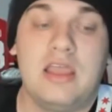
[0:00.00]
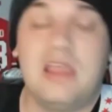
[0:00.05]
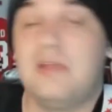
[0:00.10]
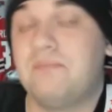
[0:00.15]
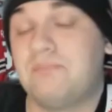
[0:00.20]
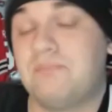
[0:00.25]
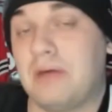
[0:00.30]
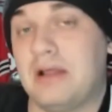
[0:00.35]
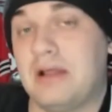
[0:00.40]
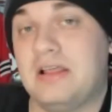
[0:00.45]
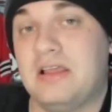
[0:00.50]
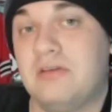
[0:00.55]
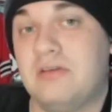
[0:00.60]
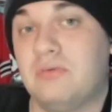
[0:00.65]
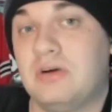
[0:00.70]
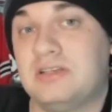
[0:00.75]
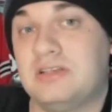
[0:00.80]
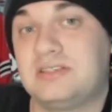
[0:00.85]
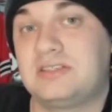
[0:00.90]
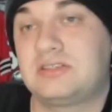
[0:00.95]
but it
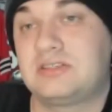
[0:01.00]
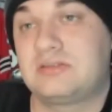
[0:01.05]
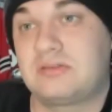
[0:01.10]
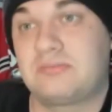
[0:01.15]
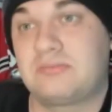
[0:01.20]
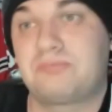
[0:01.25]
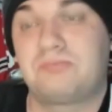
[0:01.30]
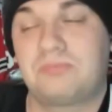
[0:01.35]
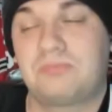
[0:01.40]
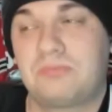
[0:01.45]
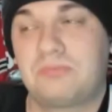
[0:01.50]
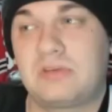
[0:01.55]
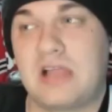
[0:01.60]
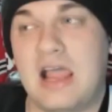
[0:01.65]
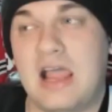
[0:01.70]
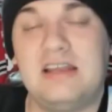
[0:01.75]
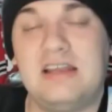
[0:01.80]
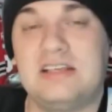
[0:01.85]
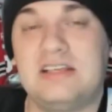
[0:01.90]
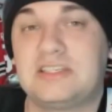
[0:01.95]
was
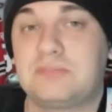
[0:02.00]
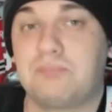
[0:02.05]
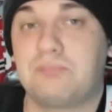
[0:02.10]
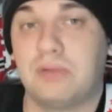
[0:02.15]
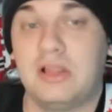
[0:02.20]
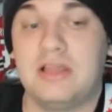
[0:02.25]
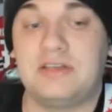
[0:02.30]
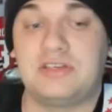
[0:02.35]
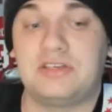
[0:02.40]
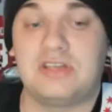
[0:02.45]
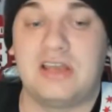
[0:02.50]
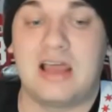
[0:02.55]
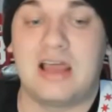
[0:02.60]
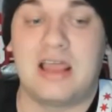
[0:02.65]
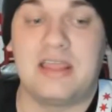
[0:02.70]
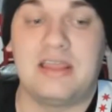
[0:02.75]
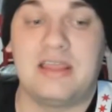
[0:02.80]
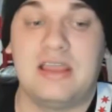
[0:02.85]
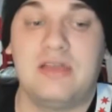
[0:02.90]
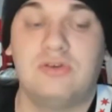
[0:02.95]
kind of split
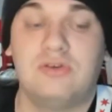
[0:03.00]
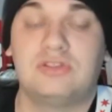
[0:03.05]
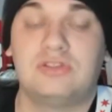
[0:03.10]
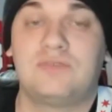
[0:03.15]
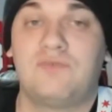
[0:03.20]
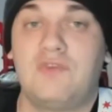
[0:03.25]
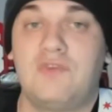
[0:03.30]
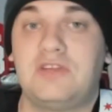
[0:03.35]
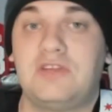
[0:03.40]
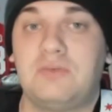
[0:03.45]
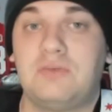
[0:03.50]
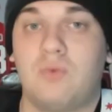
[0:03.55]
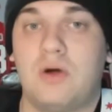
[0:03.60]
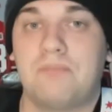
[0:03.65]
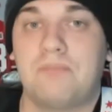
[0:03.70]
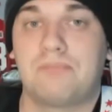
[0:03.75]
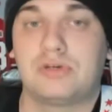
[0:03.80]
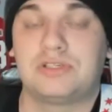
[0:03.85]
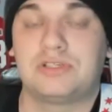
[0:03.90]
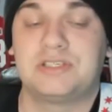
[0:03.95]
tonight. It was
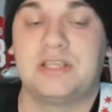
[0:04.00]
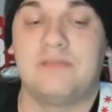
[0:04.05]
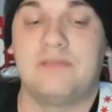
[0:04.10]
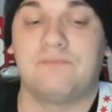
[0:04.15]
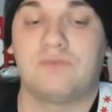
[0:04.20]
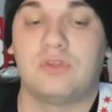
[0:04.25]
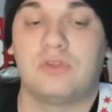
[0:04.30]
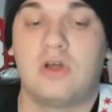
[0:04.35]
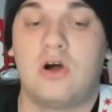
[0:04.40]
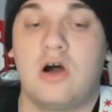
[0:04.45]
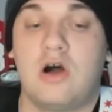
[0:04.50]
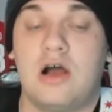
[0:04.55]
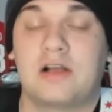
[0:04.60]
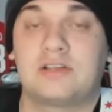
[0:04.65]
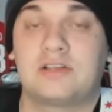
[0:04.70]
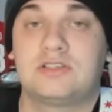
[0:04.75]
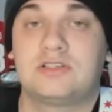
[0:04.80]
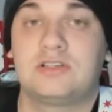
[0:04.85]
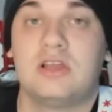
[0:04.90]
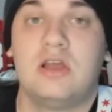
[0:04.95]
51% for the
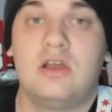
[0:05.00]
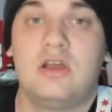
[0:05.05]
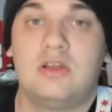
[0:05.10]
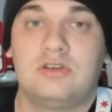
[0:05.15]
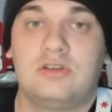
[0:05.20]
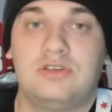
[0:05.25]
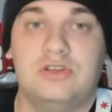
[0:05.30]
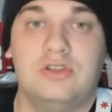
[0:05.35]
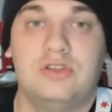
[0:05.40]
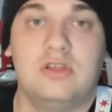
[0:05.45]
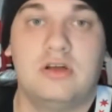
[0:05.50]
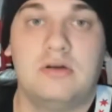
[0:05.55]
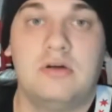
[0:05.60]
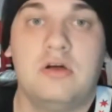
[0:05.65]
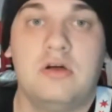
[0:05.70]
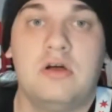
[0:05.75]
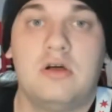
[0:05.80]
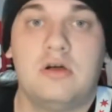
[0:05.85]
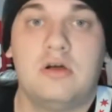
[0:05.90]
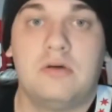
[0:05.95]
Hawks to the
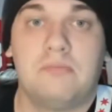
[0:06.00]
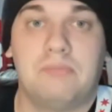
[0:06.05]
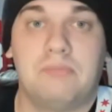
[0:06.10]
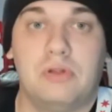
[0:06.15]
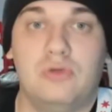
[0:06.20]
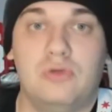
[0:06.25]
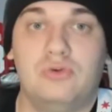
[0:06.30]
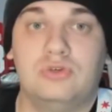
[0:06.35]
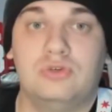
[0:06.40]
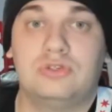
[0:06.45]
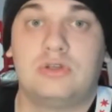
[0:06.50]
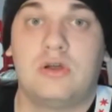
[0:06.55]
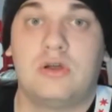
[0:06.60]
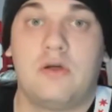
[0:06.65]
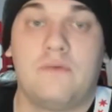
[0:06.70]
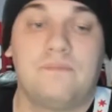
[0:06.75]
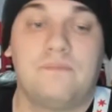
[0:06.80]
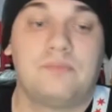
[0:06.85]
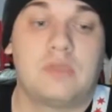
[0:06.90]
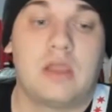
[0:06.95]
Blues
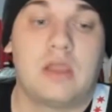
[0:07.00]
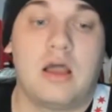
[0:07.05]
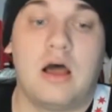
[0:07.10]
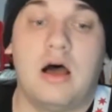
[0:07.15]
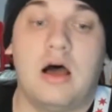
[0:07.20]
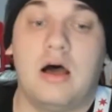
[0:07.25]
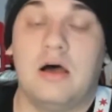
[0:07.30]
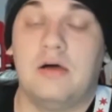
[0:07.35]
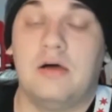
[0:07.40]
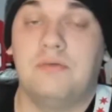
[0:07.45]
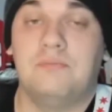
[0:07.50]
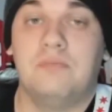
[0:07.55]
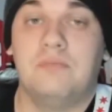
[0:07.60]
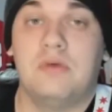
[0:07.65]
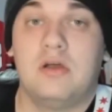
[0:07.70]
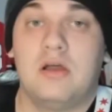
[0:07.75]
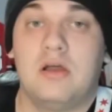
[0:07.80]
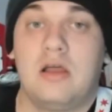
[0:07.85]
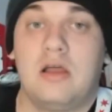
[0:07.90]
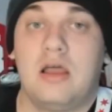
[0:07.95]
uh,
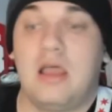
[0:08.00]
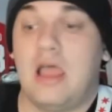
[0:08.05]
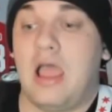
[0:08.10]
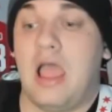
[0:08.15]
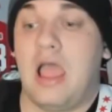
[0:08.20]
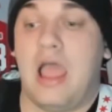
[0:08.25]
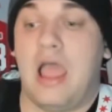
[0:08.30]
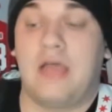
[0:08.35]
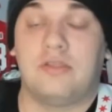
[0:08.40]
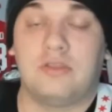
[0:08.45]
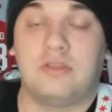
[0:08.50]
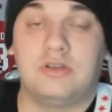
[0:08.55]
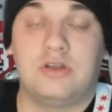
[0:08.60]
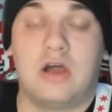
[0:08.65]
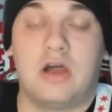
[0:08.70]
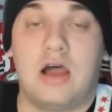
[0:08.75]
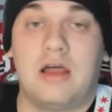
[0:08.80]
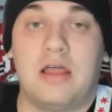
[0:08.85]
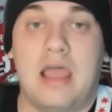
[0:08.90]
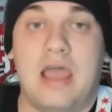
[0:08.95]
at the
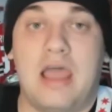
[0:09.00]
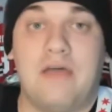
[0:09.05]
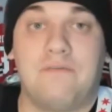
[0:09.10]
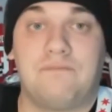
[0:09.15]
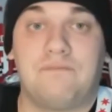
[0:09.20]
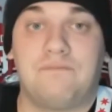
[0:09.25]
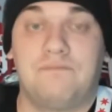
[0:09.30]
dot at